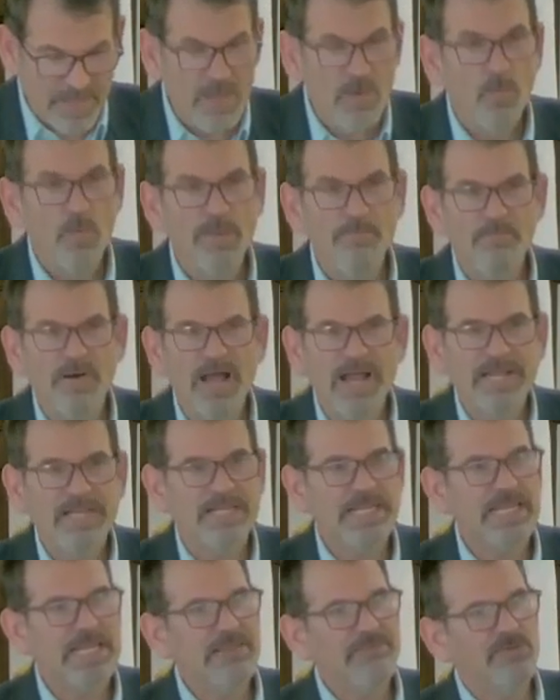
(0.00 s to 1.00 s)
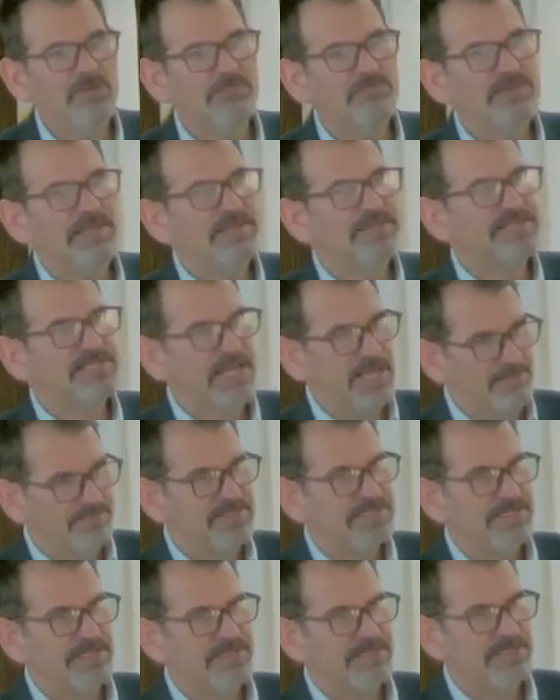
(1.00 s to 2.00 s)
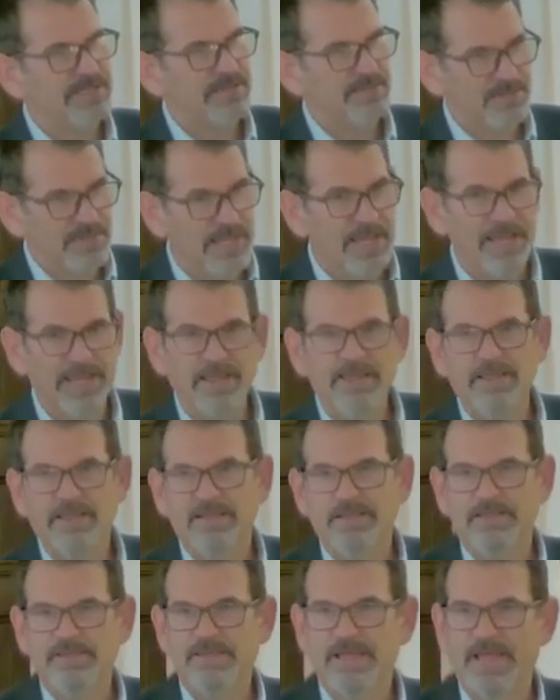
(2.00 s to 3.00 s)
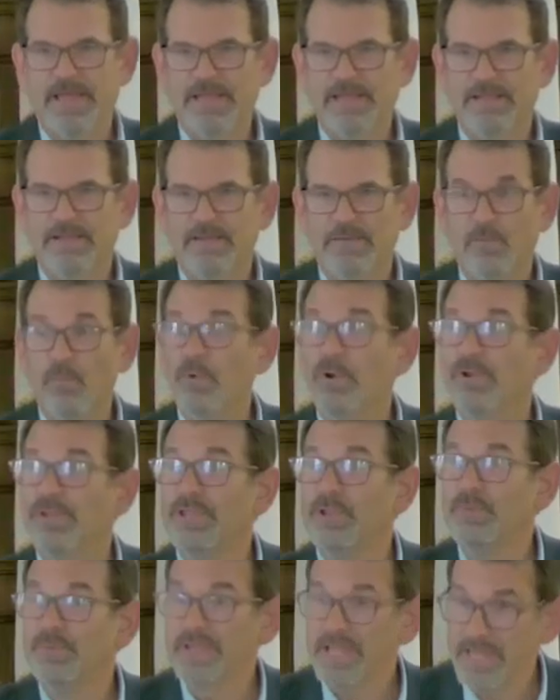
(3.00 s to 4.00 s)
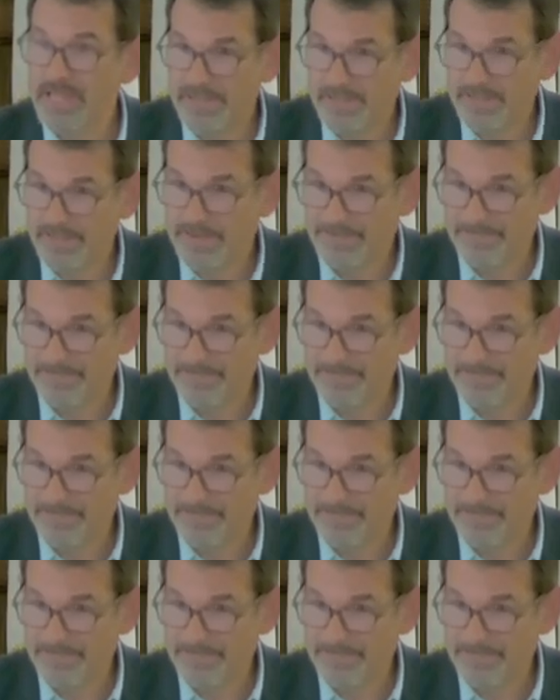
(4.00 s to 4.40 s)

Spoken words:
We might even be tempted to think that we're unique,